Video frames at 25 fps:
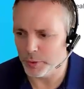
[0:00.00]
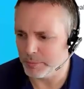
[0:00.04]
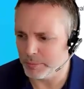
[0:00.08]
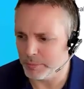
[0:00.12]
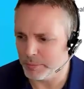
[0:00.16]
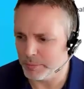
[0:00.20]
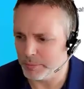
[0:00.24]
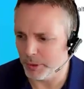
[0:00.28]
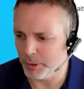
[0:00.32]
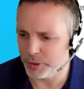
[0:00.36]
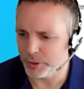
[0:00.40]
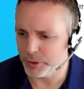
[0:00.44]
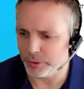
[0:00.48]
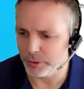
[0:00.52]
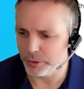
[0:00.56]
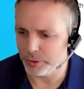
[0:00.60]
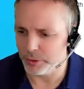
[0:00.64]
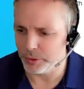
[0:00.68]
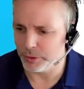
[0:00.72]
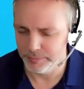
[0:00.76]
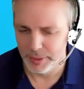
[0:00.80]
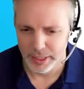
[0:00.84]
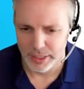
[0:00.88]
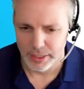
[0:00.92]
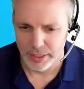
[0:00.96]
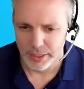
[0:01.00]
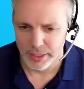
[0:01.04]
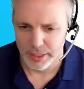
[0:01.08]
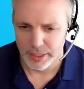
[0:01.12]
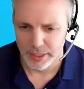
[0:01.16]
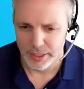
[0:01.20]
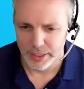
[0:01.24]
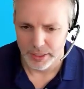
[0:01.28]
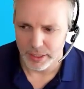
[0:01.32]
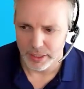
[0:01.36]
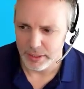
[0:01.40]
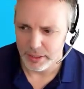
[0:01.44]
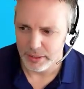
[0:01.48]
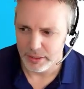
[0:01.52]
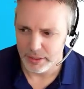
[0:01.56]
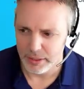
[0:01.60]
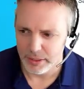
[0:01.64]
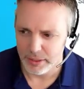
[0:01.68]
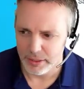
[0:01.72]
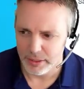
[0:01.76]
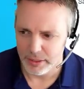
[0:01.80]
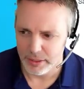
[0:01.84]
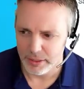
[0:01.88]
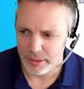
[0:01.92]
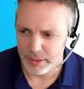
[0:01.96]
module.
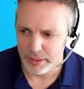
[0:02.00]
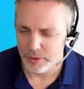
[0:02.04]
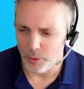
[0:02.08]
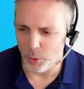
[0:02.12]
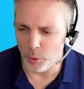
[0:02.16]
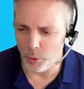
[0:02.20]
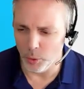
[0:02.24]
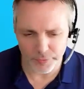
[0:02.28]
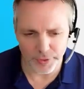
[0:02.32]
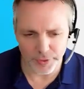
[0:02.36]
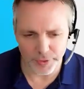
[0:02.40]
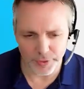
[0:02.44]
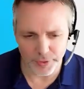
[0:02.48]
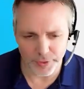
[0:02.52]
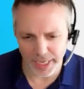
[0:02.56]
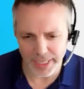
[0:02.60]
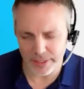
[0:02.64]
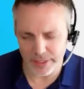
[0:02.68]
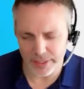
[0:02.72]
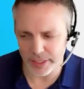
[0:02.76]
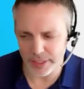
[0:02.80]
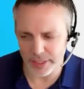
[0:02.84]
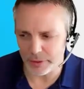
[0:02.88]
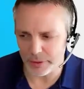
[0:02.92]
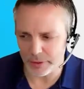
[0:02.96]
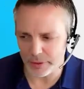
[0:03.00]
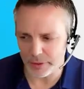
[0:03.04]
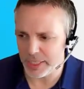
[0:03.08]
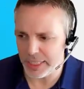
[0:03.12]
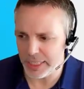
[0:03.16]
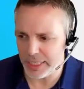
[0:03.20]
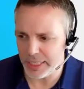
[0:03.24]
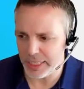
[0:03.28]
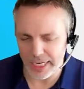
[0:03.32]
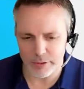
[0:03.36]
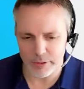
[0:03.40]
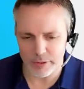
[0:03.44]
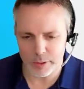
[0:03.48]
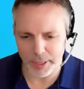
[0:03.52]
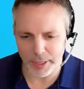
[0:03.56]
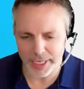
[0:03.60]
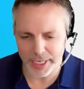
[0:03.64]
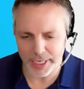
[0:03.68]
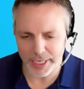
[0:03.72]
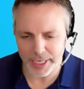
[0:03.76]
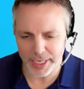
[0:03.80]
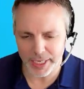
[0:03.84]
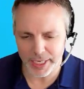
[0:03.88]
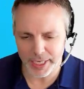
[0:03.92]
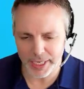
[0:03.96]
All of the data that you're seeing here is
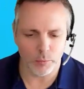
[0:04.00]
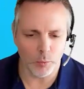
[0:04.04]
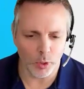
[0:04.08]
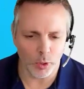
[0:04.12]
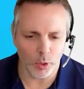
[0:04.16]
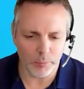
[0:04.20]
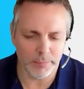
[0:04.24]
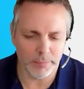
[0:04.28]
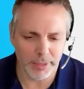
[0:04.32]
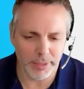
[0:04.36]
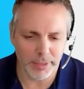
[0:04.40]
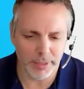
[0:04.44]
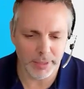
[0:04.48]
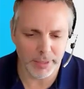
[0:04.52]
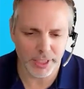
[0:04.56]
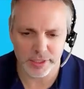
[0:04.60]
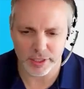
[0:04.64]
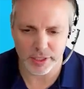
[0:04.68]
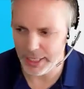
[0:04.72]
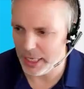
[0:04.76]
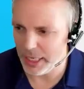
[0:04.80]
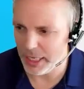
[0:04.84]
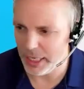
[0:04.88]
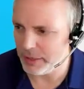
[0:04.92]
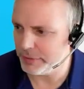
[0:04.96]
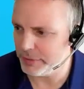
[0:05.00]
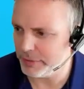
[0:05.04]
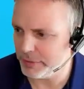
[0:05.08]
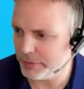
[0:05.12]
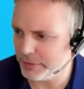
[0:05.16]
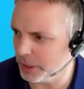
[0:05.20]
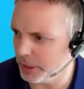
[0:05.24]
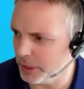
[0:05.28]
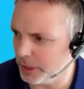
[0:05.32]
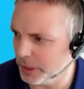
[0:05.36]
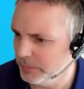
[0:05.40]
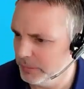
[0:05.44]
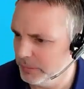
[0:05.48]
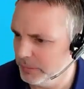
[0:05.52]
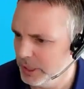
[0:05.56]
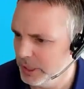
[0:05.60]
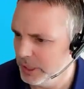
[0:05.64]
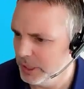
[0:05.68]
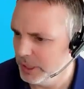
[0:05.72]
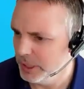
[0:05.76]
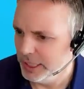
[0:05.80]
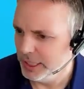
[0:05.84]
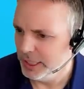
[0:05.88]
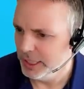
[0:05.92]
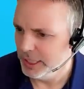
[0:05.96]
based on what permissions I have as well.
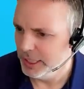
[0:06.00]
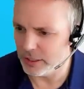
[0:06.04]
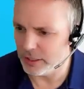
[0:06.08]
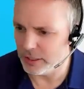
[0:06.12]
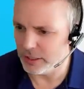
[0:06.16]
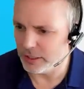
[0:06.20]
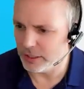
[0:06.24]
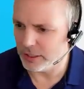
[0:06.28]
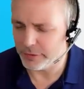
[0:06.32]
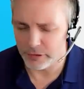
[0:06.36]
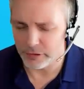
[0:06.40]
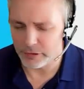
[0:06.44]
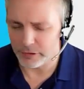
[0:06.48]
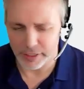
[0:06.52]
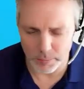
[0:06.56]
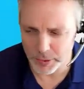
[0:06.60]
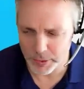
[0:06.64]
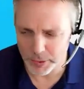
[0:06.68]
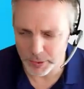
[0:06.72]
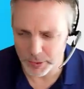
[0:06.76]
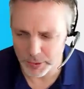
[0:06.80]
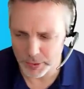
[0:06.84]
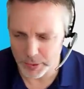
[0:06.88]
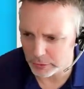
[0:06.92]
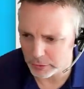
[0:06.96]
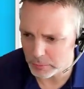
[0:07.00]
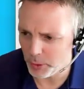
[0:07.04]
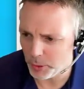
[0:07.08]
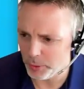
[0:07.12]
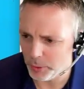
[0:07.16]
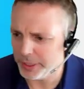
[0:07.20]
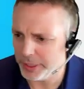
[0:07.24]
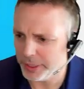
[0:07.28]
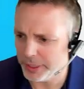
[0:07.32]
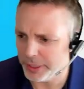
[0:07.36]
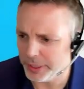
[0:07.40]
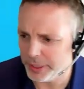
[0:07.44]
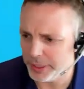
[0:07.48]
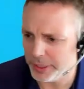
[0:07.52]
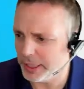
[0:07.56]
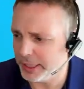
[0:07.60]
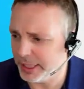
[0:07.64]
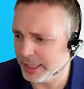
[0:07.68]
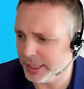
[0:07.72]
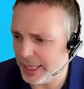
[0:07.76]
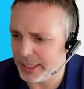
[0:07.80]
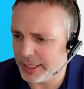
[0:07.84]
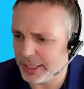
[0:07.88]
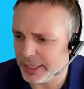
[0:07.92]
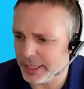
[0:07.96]
Here's another example of a report, and
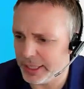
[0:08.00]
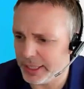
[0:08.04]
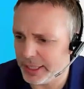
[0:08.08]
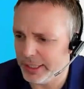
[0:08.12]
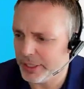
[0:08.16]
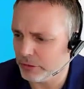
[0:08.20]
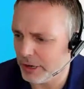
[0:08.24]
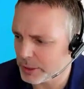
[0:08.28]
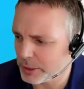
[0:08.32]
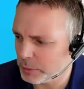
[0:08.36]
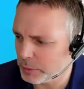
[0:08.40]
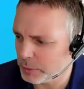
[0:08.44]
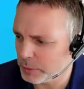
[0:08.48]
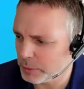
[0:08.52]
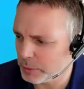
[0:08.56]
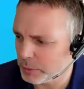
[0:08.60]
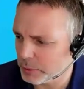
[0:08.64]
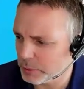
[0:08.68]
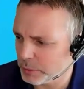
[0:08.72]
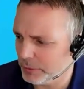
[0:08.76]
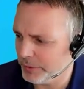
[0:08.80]
again, I can interact with it.